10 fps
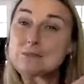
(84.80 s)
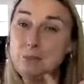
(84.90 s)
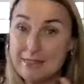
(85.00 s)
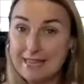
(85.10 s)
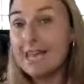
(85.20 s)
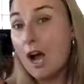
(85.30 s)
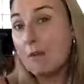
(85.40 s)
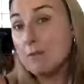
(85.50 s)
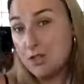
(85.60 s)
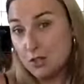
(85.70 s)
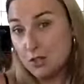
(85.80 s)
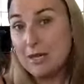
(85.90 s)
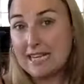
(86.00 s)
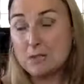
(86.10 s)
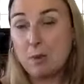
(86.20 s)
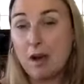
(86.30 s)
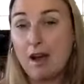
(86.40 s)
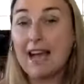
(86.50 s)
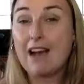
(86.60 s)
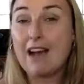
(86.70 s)
when they come to do needs
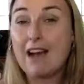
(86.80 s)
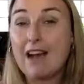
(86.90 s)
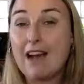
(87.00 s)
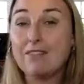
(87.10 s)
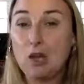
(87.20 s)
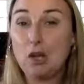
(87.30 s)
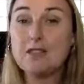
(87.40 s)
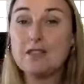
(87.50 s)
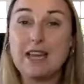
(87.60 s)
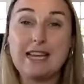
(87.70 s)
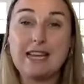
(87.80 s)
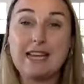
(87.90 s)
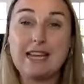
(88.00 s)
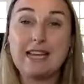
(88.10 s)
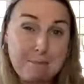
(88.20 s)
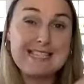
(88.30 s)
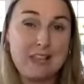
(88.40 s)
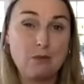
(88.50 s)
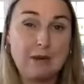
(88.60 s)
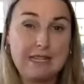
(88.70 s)
work, have a lot of their needs that are being met
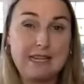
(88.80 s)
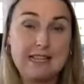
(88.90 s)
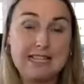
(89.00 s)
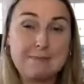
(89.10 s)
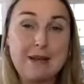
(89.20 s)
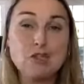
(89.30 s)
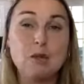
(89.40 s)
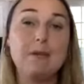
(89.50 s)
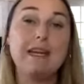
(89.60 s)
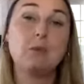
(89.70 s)
at the red end of the spectrum.